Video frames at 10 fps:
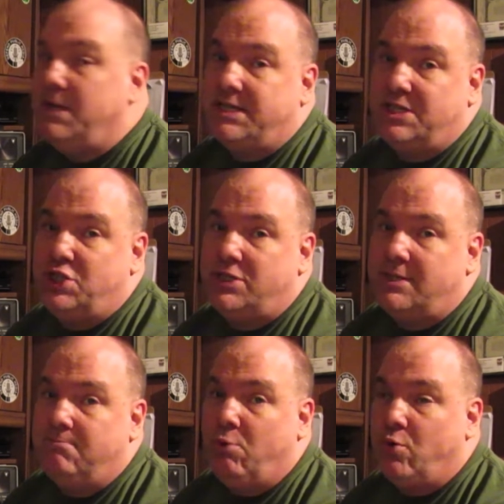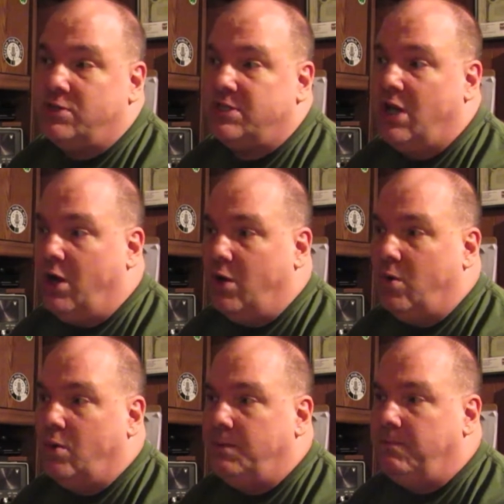messages in Morse
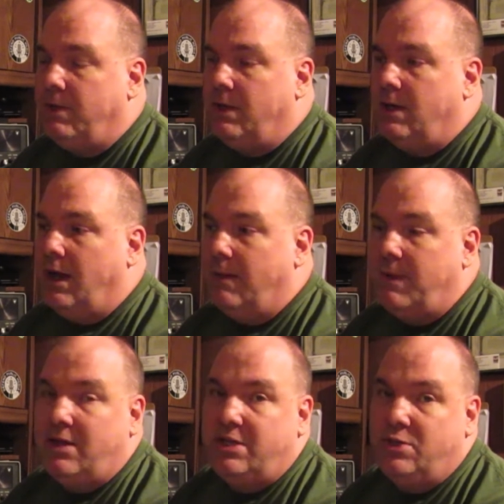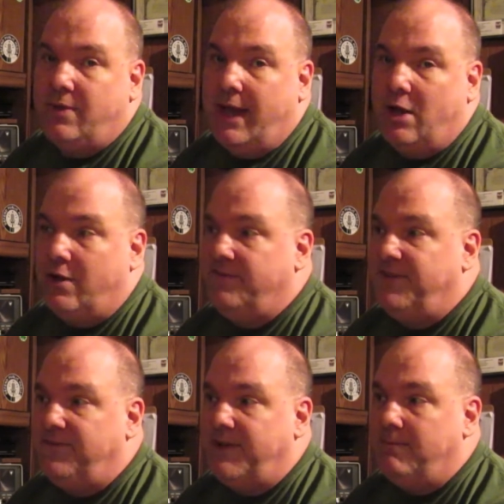code. I mainly do that on
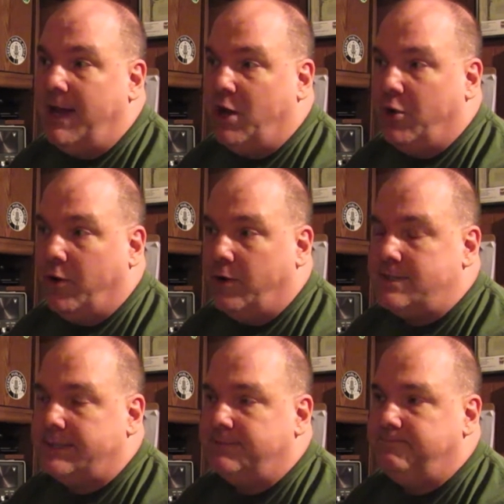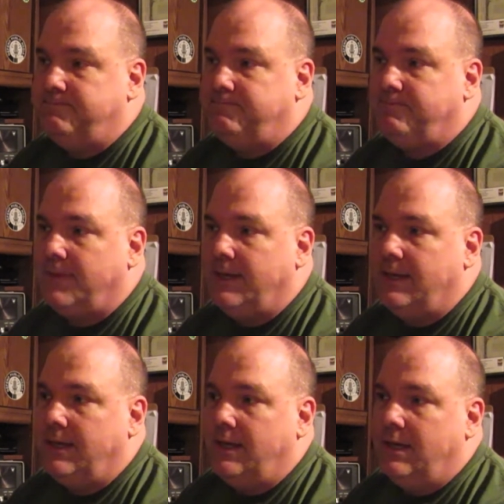50 megahertz.
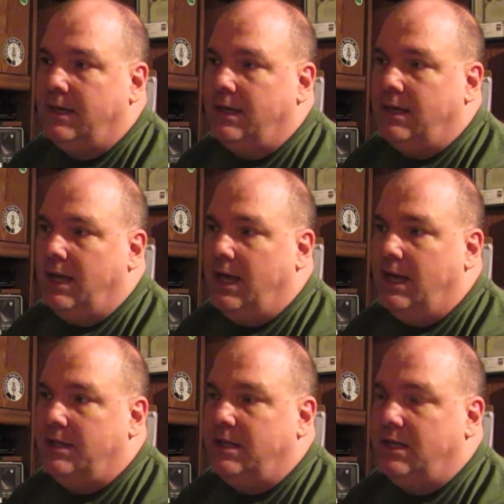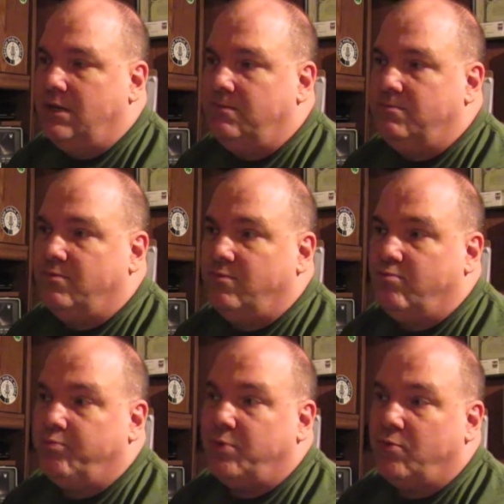And the
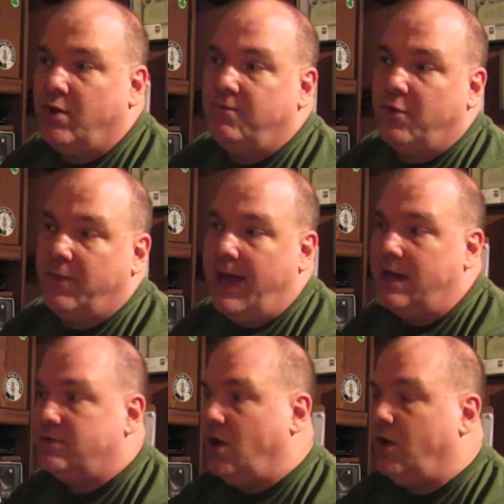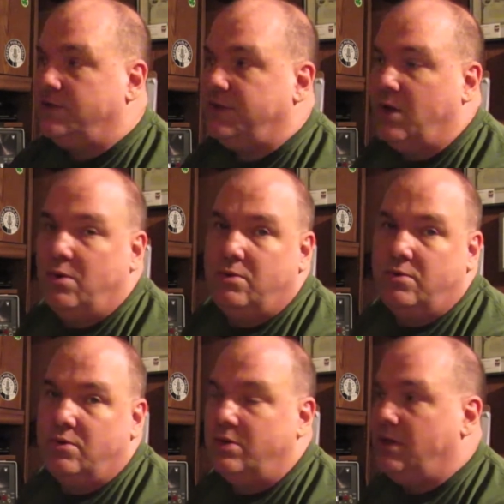rig for that is also
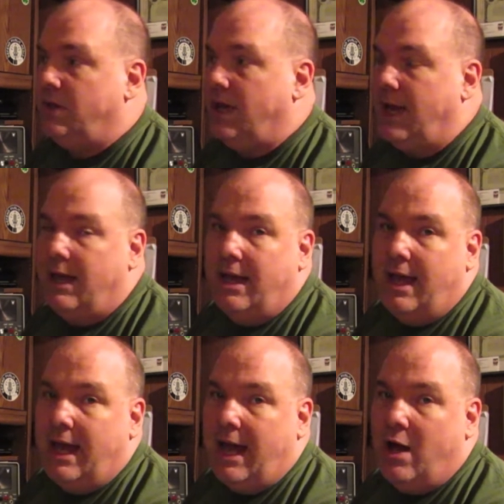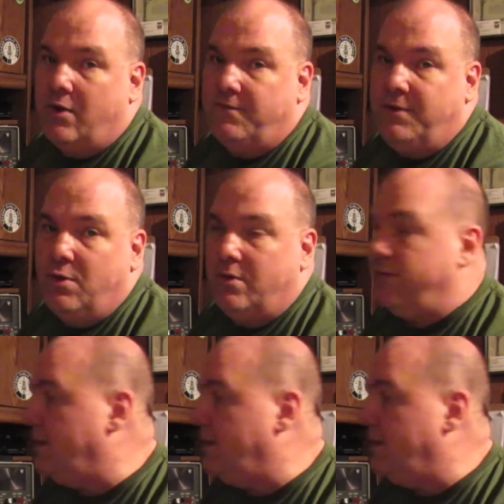out of view of